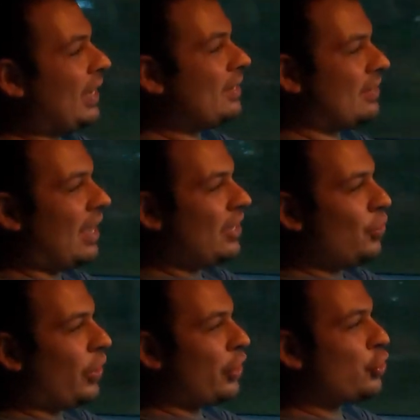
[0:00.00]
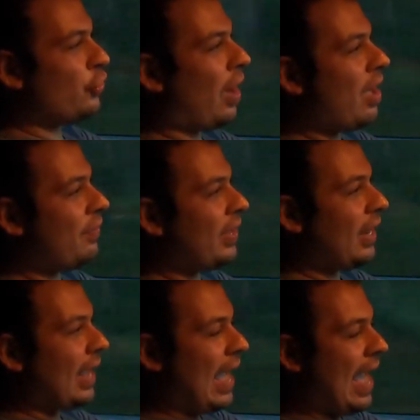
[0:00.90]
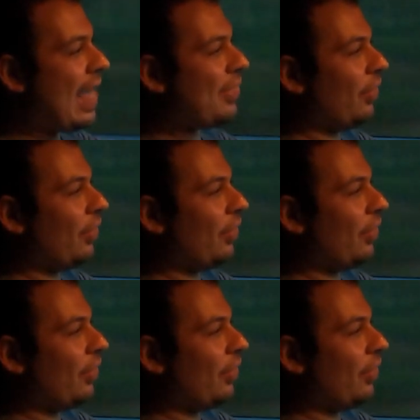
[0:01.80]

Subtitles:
is that you can drive it at